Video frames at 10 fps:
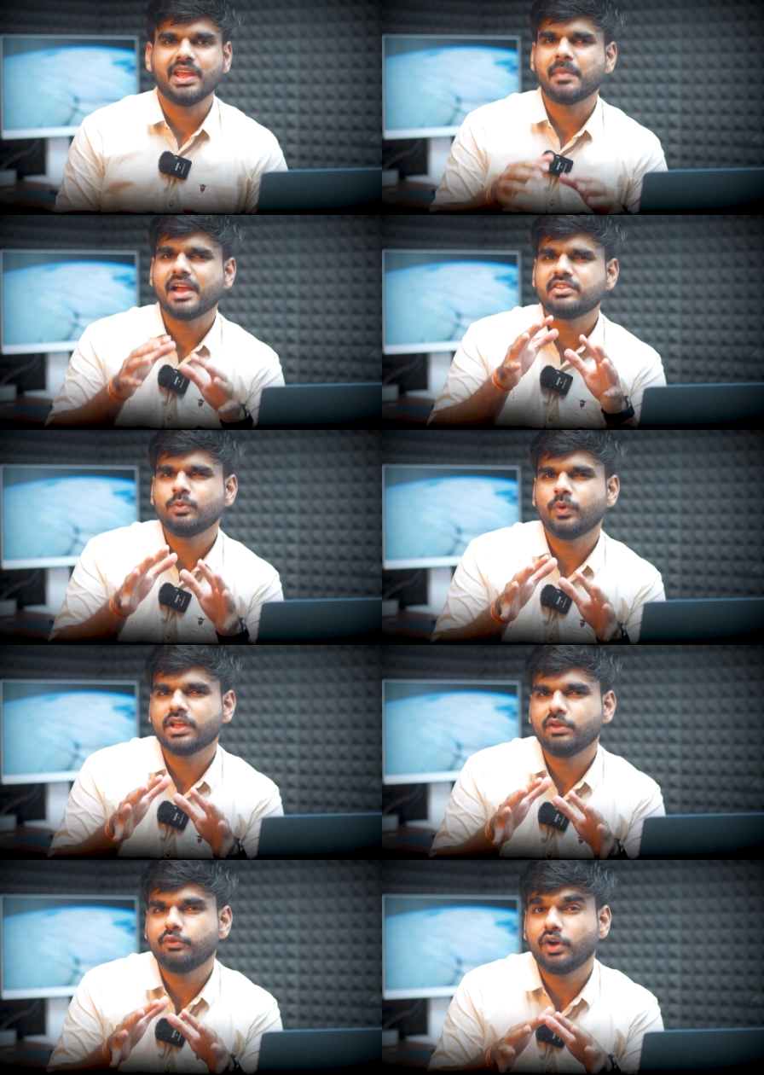Imagine
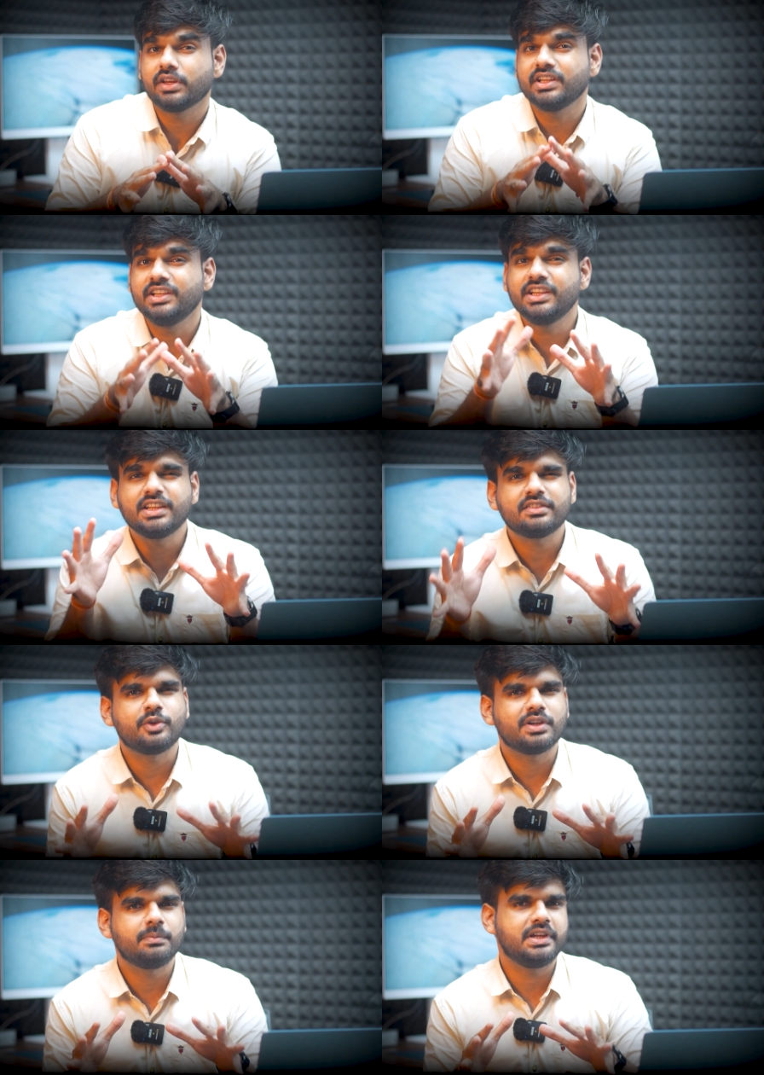working for years
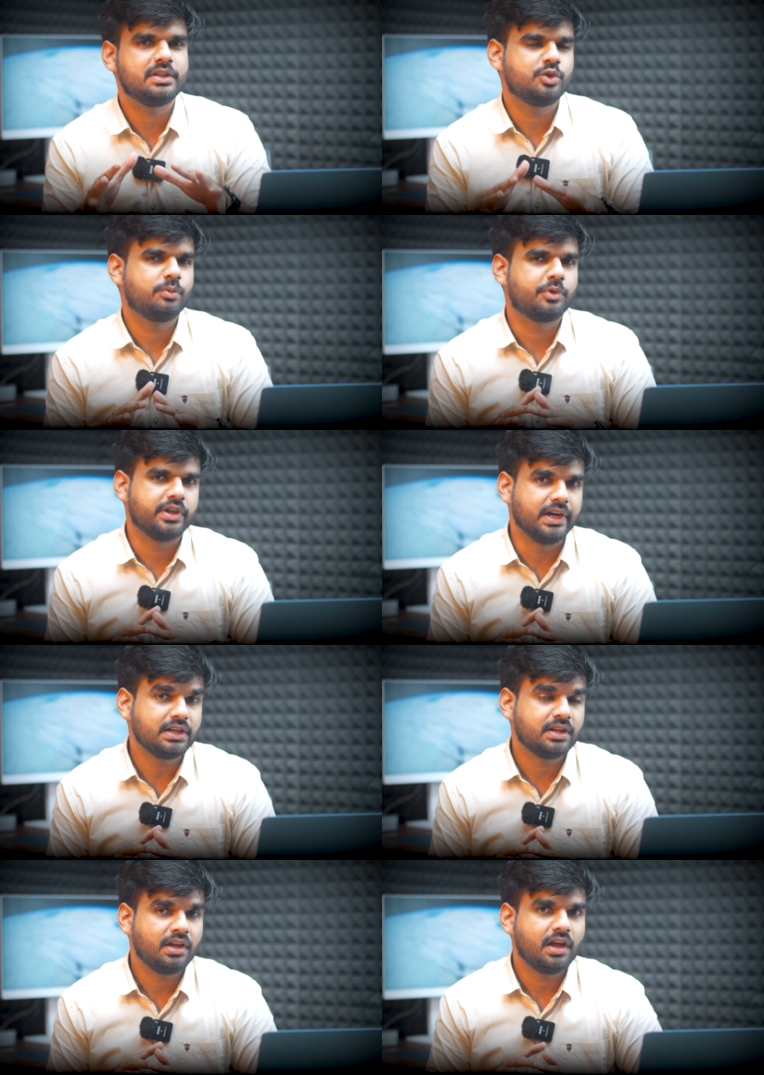on a breakthrough
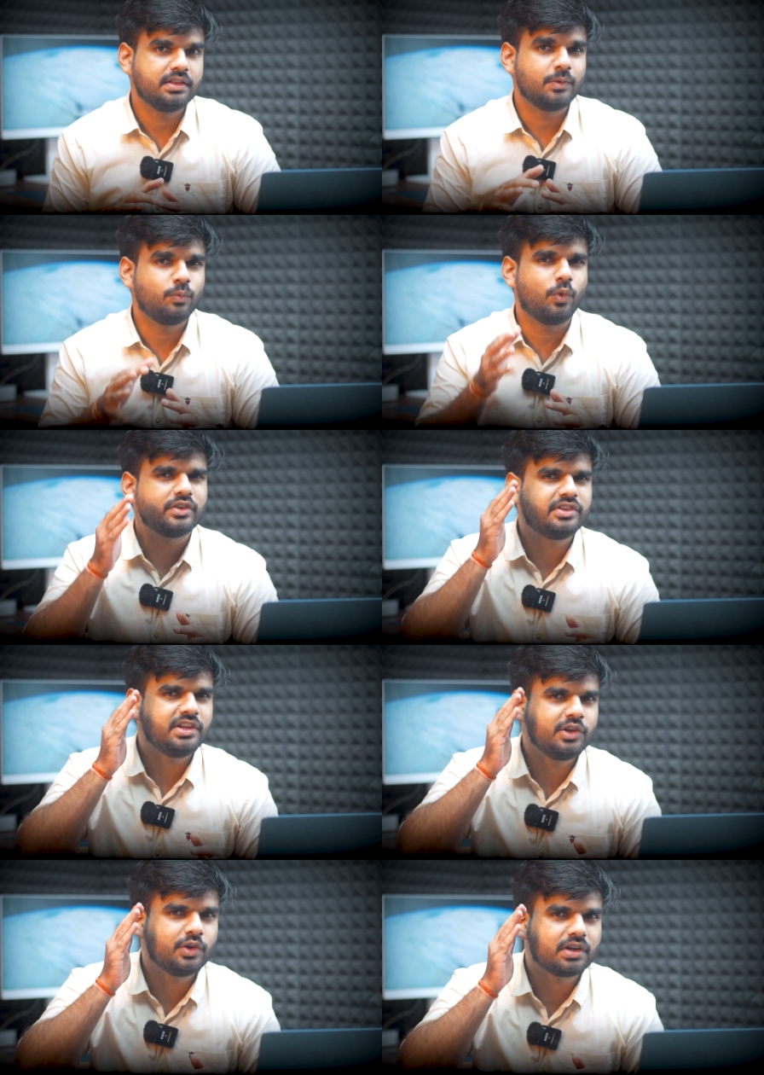project, then
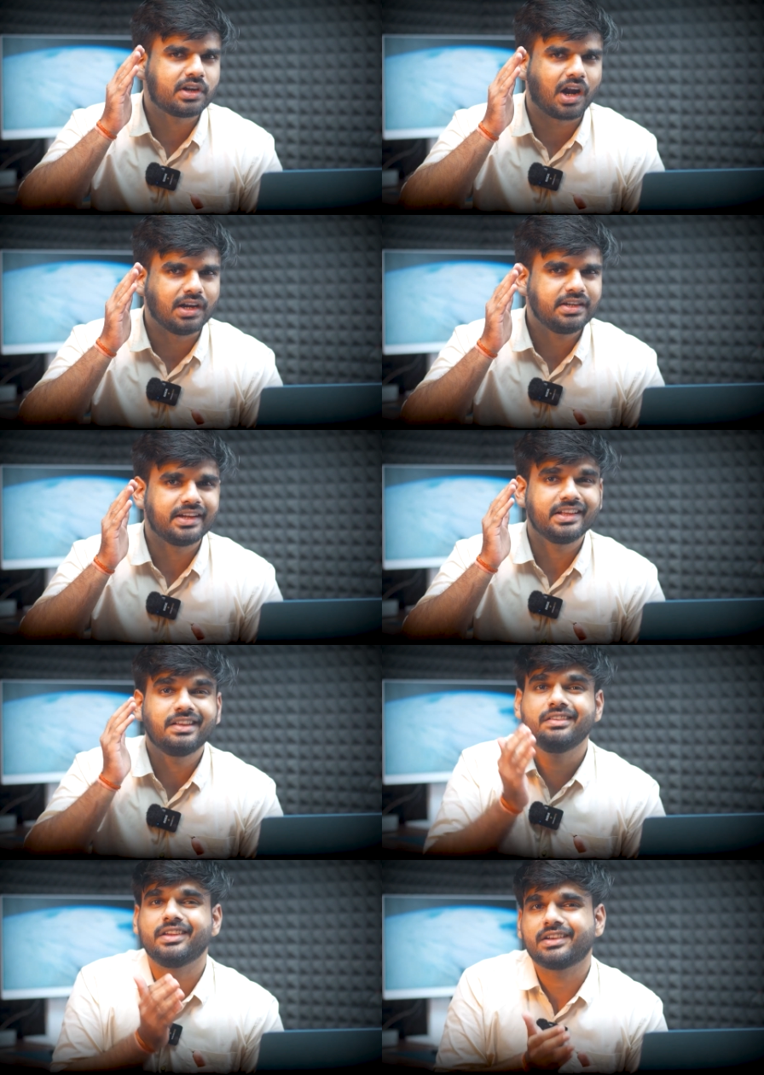watching your grant getting
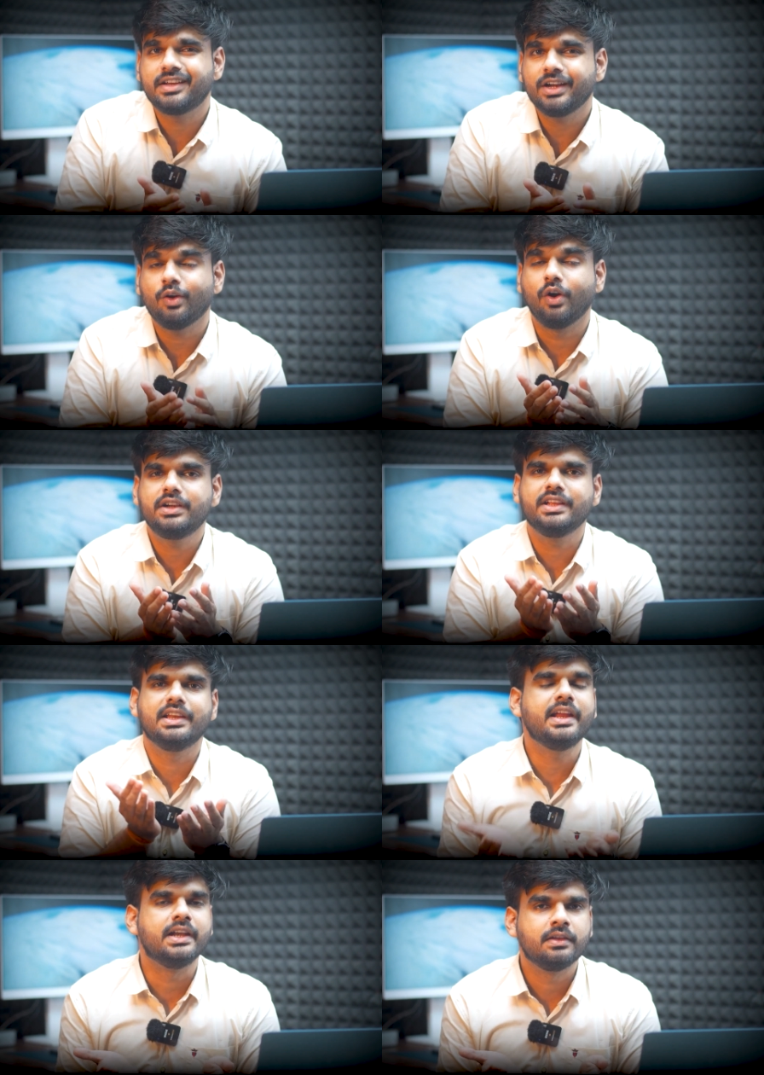rejected or
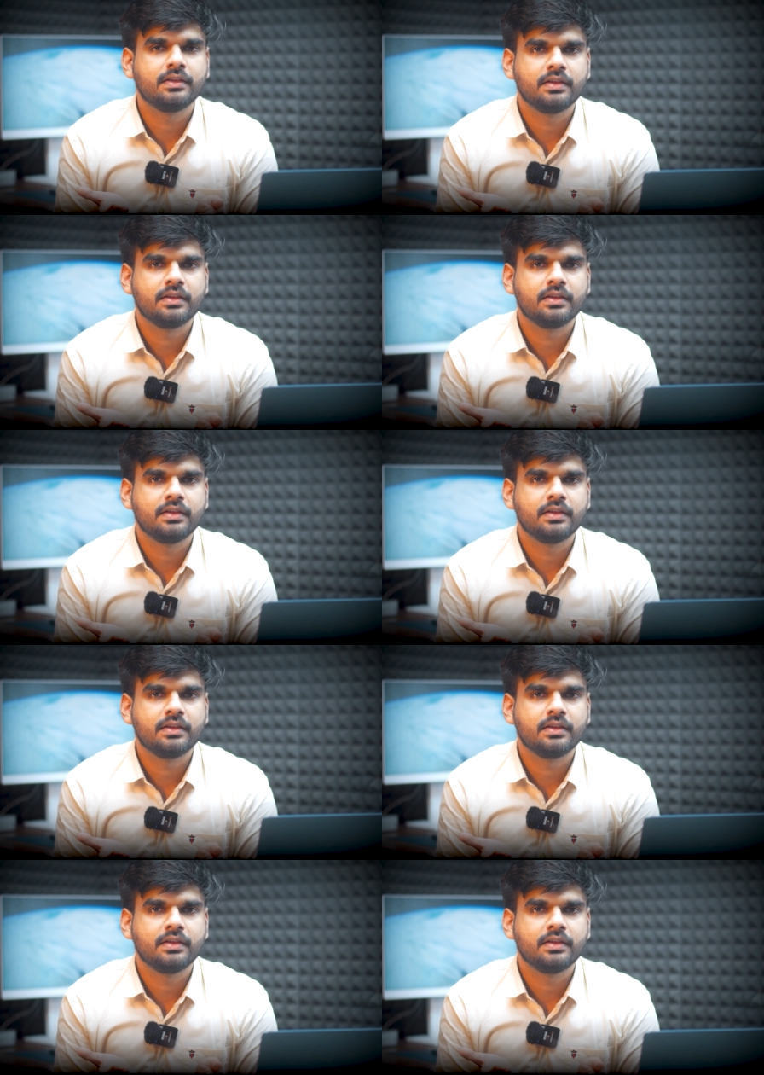delayed.